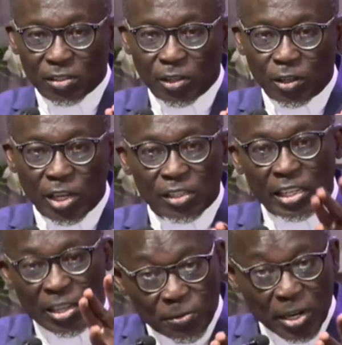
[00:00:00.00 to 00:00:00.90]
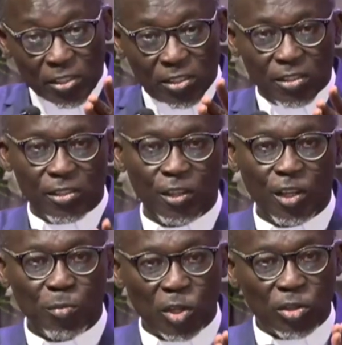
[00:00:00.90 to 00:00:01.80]
There's a difference
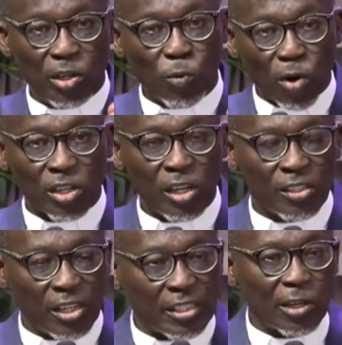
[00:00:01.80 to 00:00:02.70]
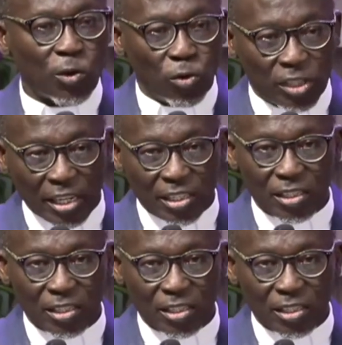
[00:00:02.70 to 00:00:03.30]
between what Satan quoted